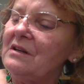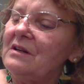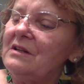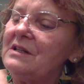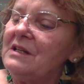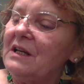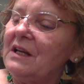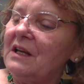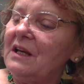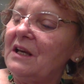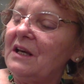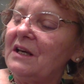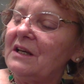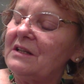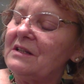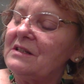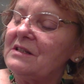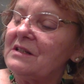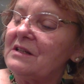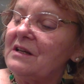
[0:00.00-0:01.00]
to
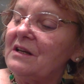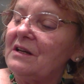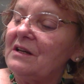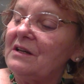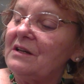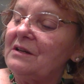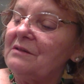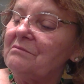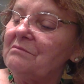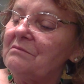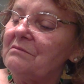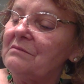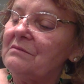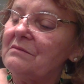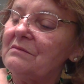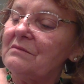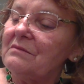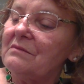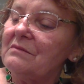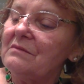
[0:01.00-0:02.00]
get um,
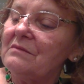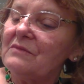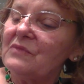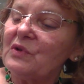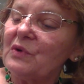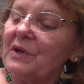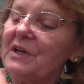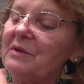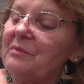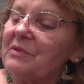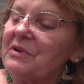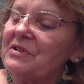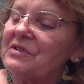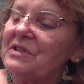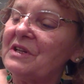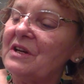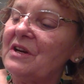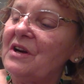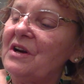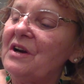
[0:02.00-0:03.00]
twenty
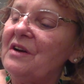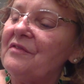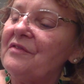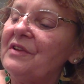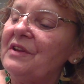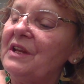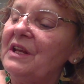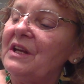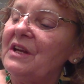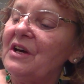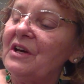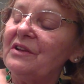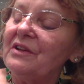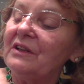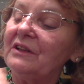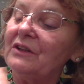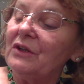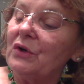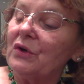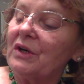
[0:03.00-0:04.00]
percent off. And then on
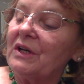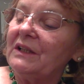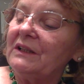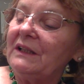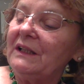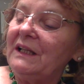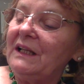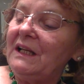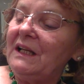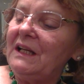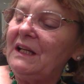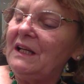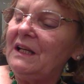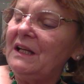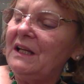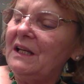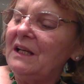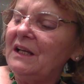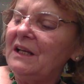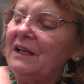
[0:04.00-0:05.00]
the Laura Lee,
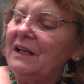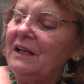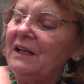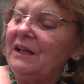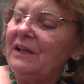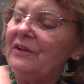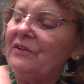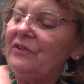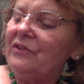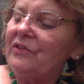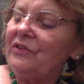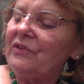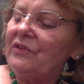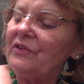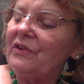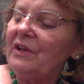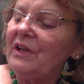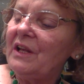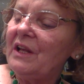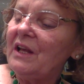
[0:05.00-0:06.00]
it's
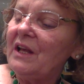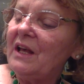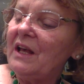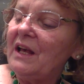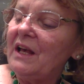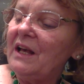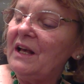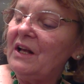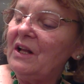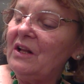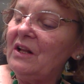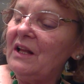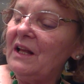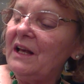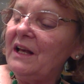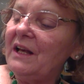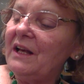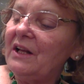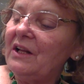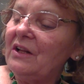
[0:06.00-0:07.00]
L
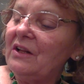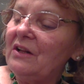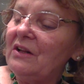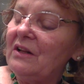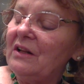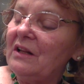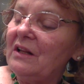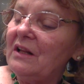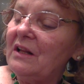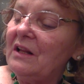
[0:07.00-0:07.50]
L